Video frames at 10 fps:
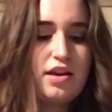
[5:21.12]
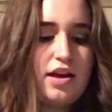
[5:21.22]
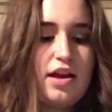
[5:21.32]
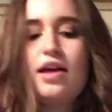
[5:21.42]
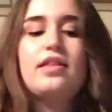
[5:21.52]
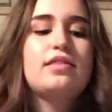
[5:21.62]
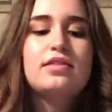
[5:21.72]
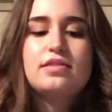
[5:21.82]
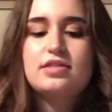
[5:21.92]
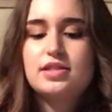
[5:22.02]
And
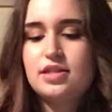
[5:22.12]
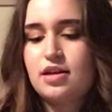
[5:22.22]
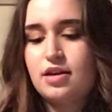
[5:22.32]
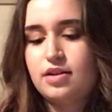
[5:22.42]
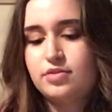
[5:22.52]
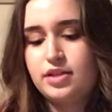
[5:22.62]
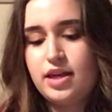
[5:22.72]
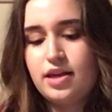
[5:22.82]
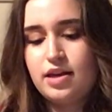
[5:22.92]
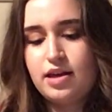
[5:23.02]
I'll lay
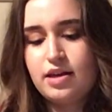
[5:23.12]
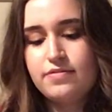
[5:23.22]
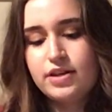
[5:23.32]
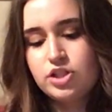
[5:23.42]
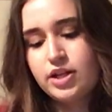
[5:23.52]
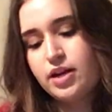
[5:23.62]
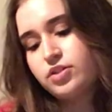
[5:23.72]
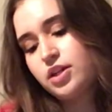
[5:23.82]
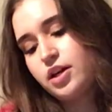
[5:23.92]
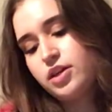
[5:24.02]
my fletching out.
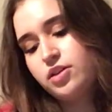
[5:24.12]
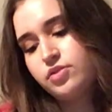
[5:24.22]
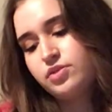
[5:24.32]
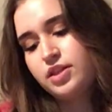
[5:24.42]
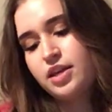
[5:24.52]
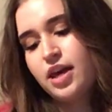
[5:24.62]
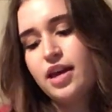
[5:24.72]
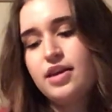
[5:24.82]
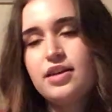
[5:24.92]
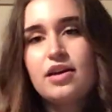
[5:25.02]
I use the
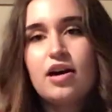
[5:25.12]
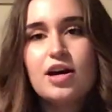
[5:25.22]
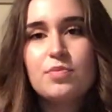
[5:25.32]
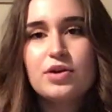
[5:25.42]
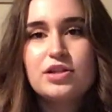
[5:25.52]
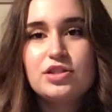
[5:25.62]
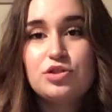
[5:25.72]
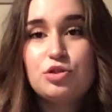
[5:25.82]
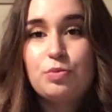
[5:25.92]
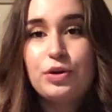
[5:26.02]
AE Hybrid
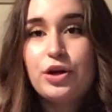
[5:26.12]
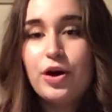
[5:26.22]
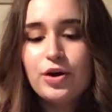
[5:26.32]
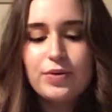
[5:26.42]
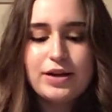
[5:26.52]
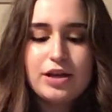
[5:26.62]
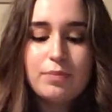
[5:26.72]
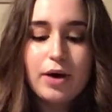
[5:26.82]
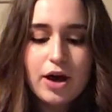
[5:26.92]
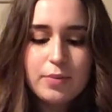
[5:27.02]
2.0 in
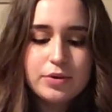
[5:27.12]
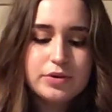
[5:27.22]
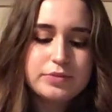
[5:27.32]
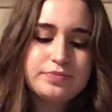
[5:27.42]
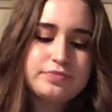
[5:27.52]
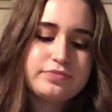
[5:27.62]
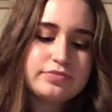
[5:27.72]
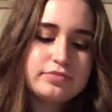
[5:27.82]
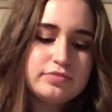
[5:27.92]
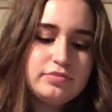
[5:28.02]
purple.
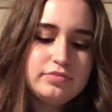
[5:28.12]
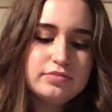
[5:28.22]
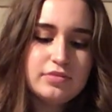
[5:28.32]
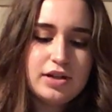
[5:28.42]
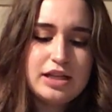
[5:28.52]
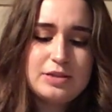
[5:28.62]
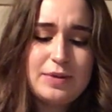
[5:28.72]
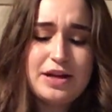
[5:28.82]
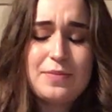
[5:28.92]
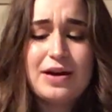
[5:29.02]

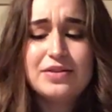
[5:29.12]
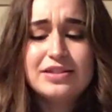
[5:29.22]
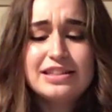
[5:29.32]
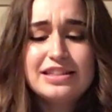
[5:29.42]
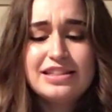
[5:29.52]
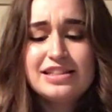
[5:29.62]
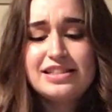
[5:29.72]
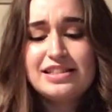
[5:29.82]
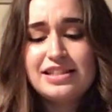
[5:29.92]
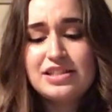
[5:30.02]
Spent about
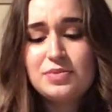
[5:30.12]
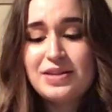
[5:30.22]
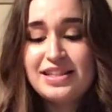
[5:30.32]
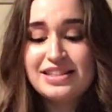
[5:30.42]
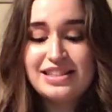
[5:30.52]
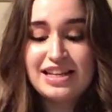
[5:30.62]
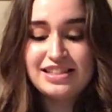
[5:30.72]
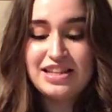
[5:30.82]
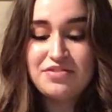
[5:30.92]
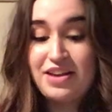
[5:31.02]
6 weeks
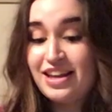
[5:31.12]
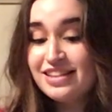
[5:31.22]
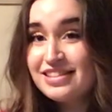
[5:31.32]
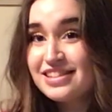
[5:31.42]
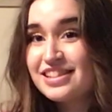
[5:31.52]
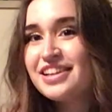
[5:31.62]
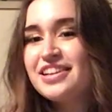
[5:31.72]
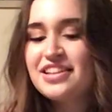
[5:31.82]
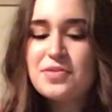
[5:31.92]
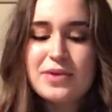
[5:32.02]
testing veins at
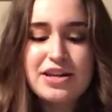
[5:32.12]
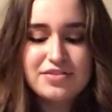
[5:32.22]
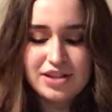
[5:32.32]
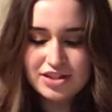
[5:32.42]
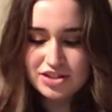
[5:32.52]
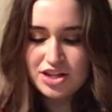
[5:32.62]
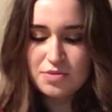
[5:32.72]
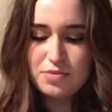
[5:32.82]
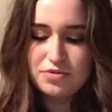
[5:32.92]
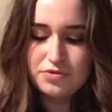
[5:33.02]
the beginning of last year
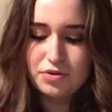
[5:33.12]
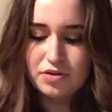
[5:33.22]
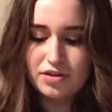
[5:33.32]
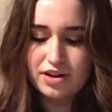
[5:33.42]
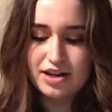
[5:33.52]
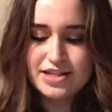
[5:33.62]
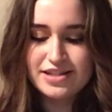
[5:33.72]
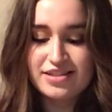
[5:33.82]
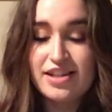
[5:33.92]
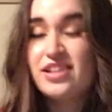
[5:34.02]
before I
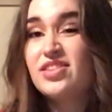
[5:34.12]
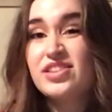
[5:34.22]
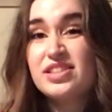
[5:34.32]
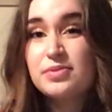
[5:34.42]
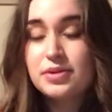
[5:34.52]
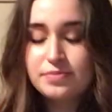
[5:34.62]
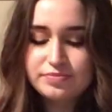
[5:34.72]
decided on this one.